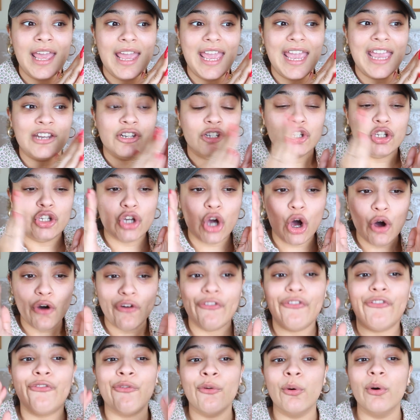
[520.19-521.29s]
and go
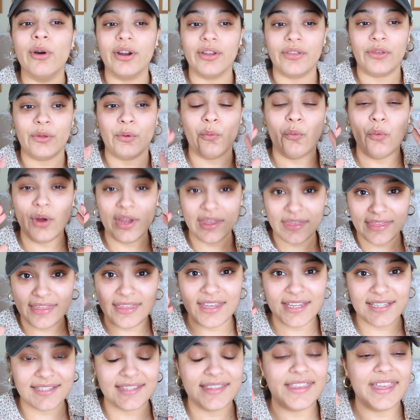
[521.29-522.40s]
forth with
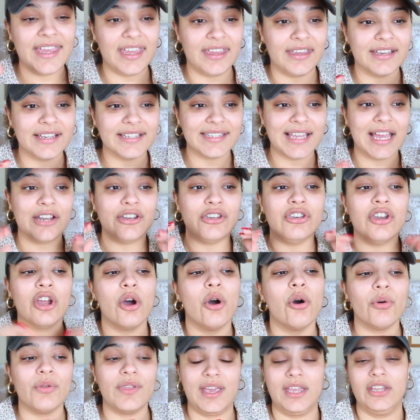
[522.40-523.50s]
this thing, because I
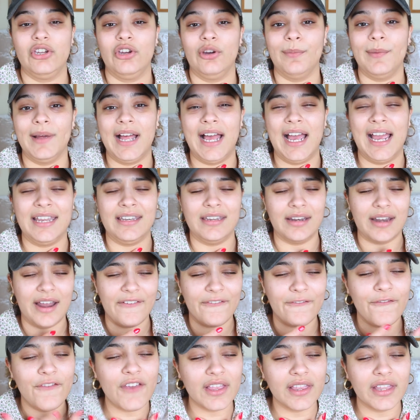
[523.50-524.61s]
know that you're behind it. I
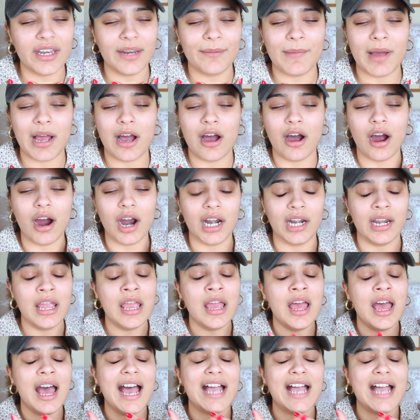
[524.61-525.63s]
feel it in my heart.